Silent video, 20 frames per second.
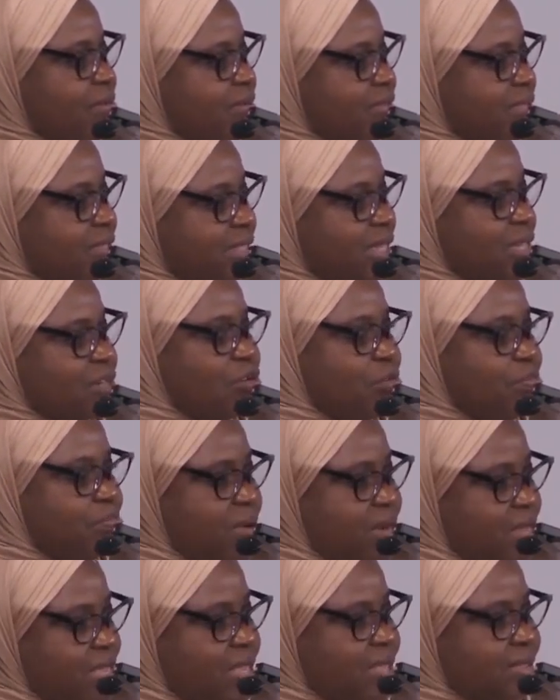sector
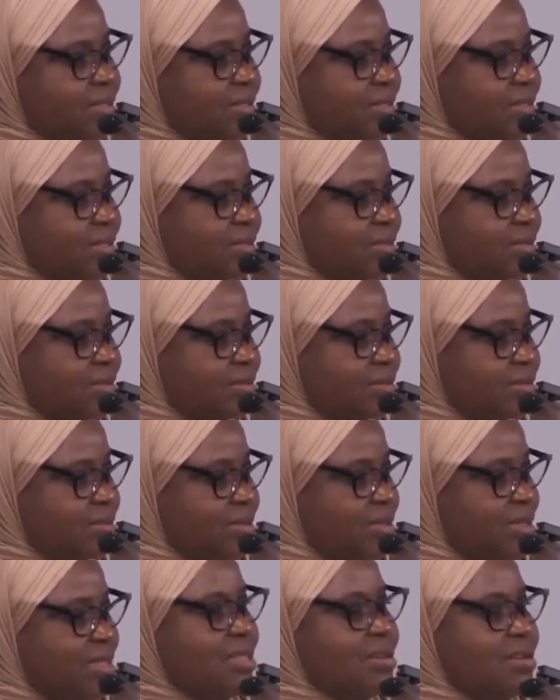players
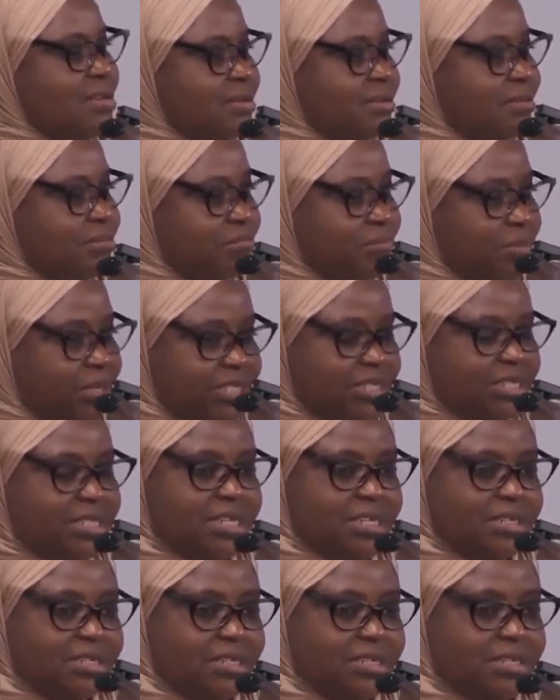in
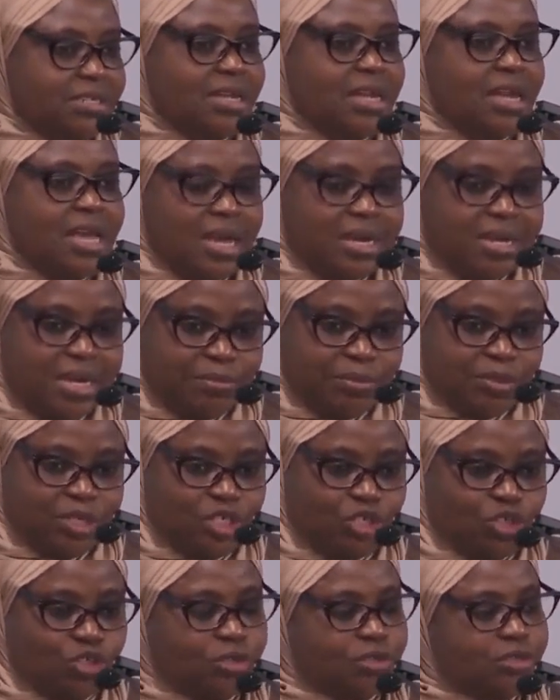mitigating
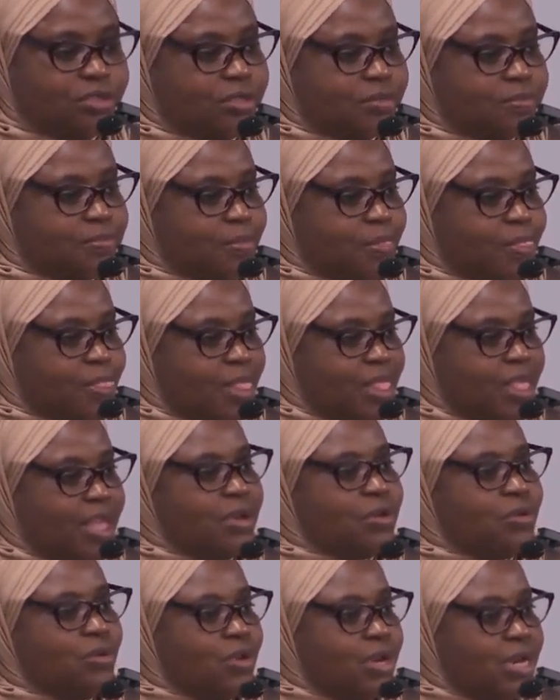adaptation
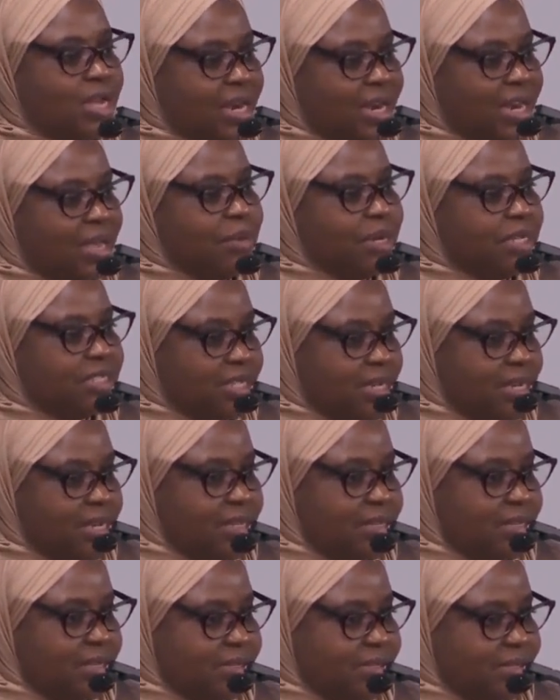and other climate
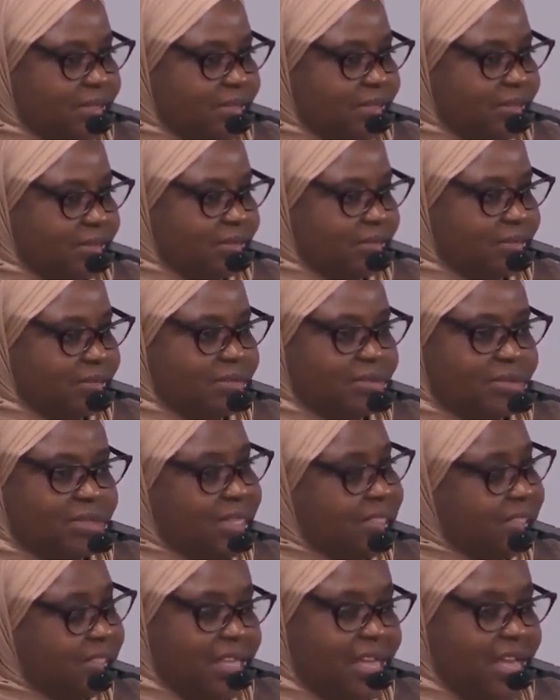challenges.
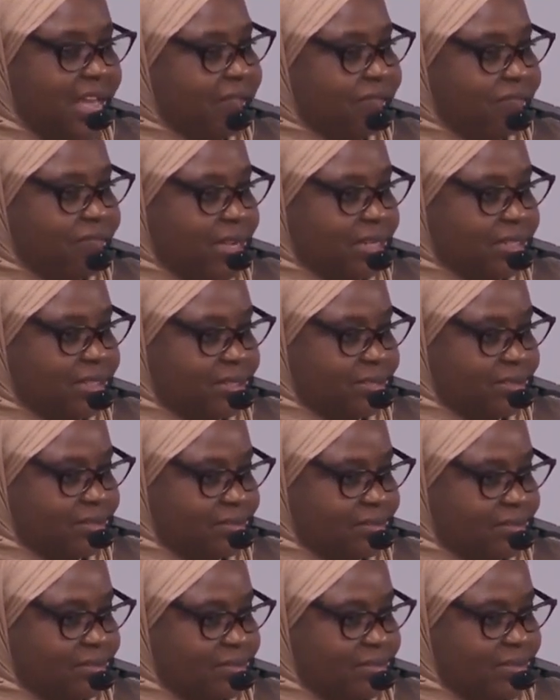That's the hard fact.
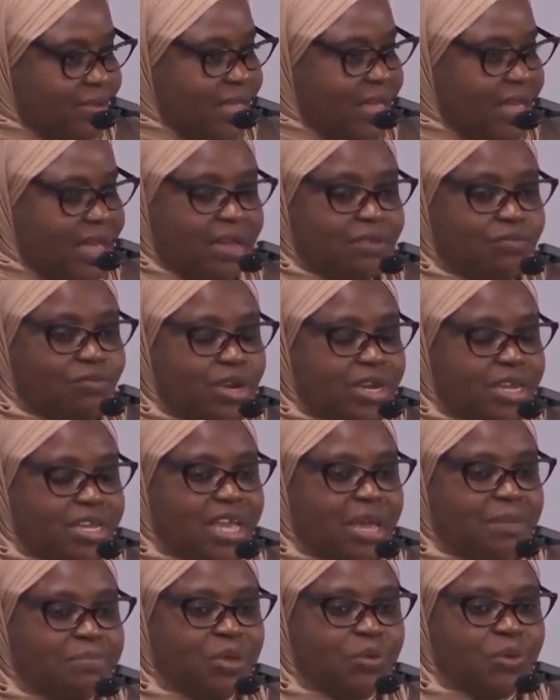And for the
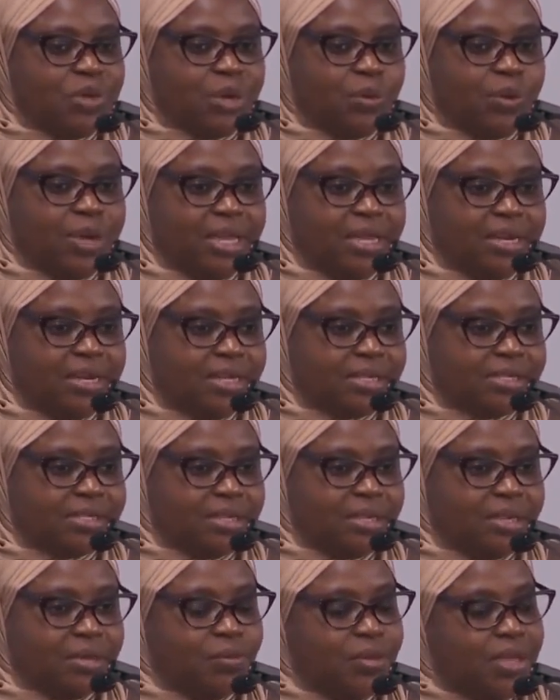Gambia with our
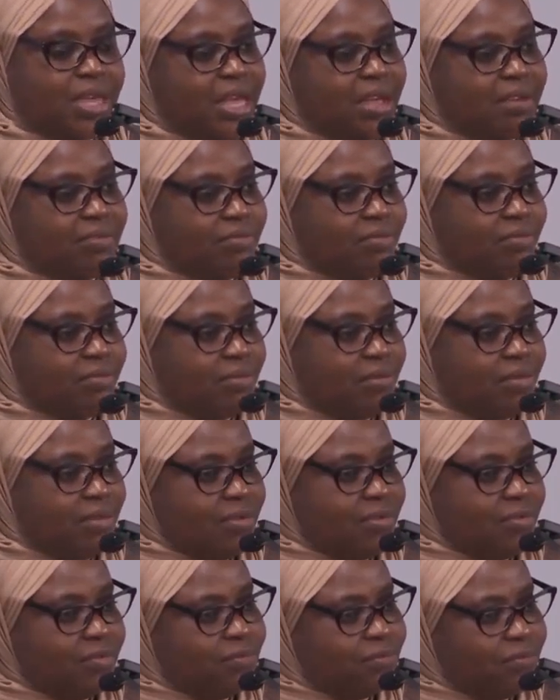NDC, we have
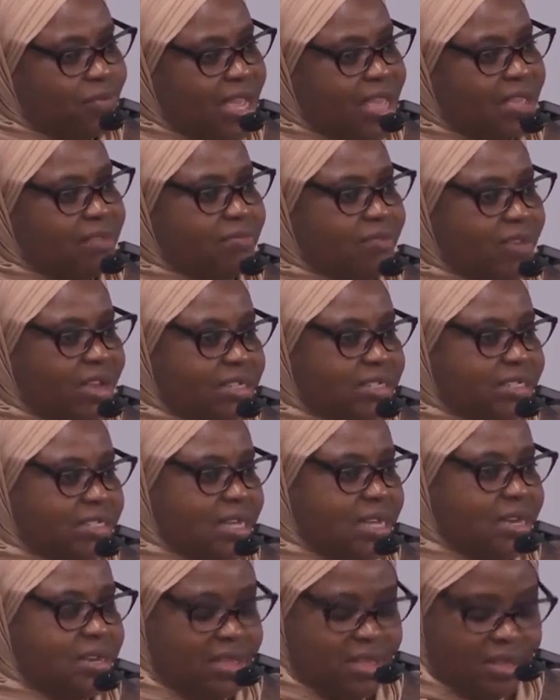5
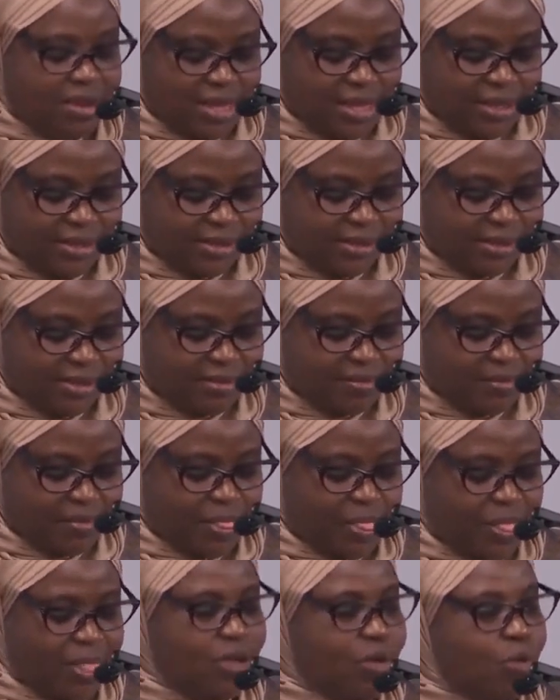critical areas.
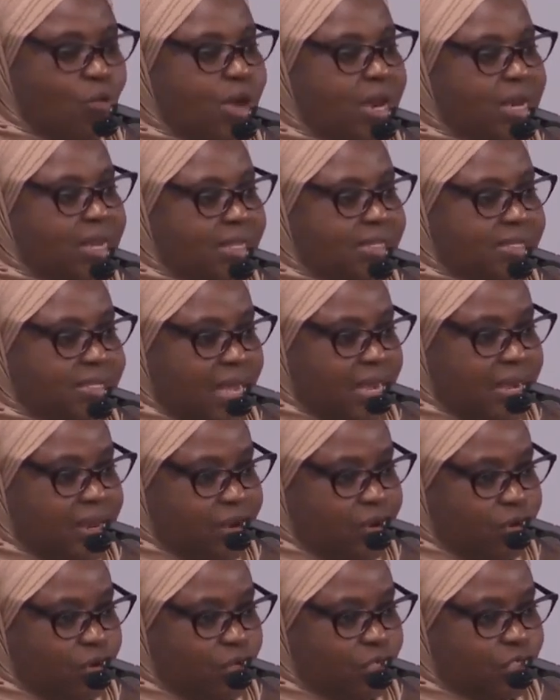One is
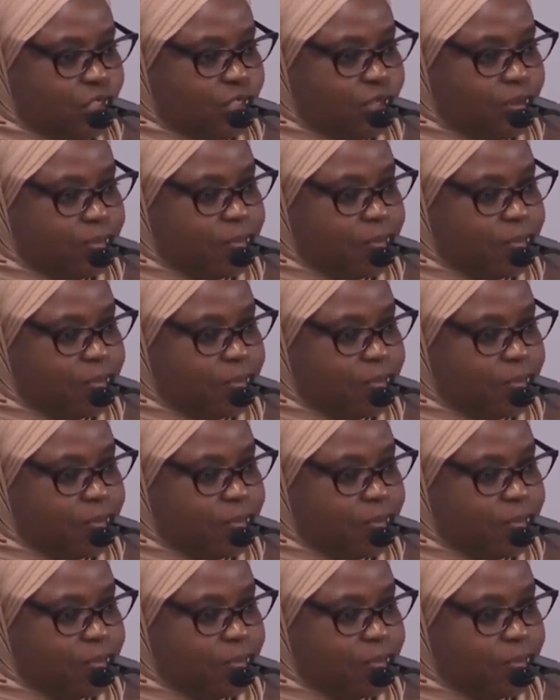agriculture.